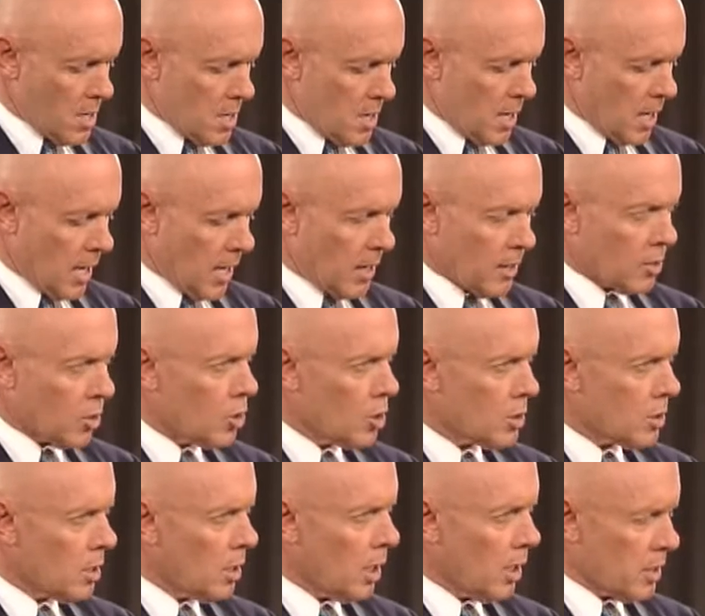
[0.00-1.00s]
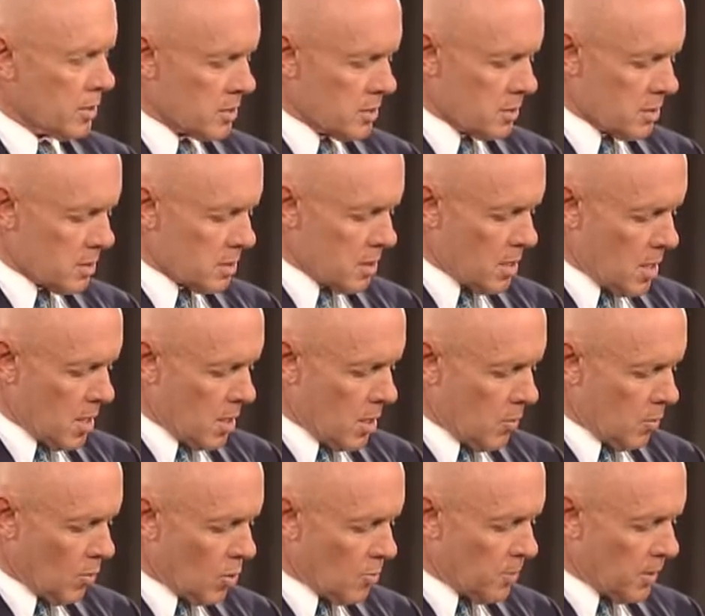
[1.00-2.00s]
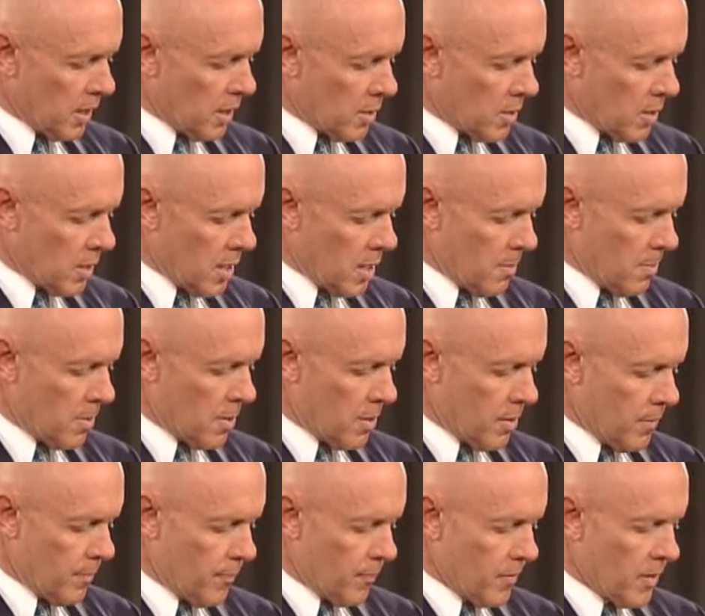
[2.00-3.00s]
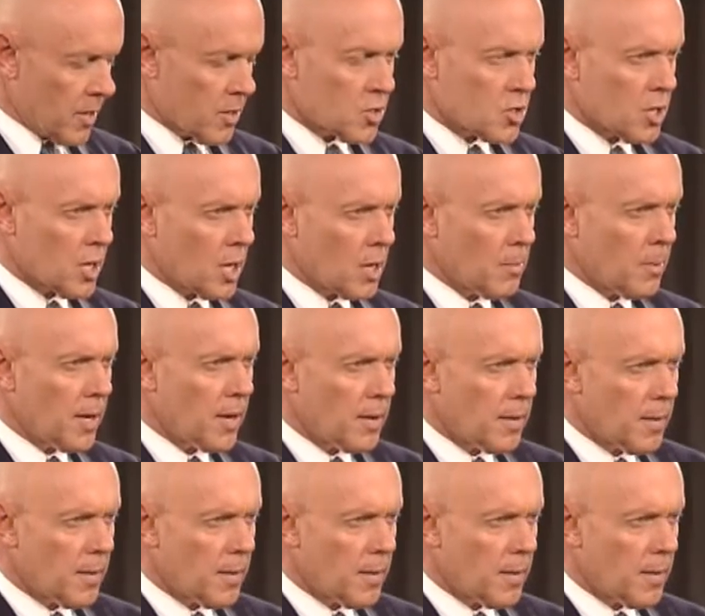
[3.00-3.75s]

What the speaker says: and good causes would be under neighbor. Then chairman